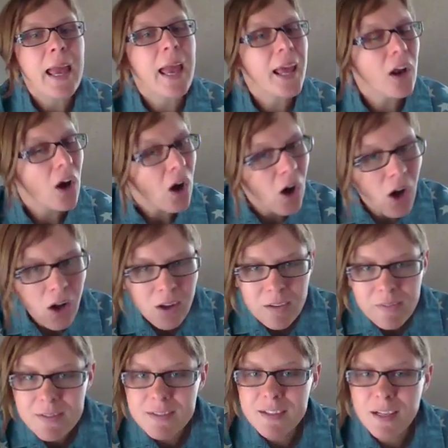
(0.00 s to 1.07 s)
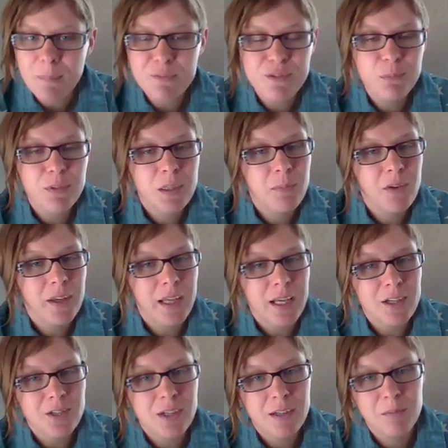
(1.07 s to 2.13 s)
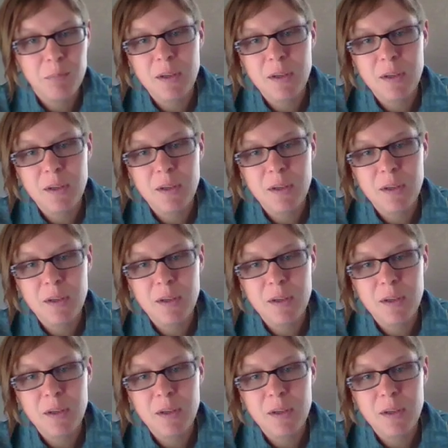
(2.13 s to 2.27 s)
And all of this comes from communication,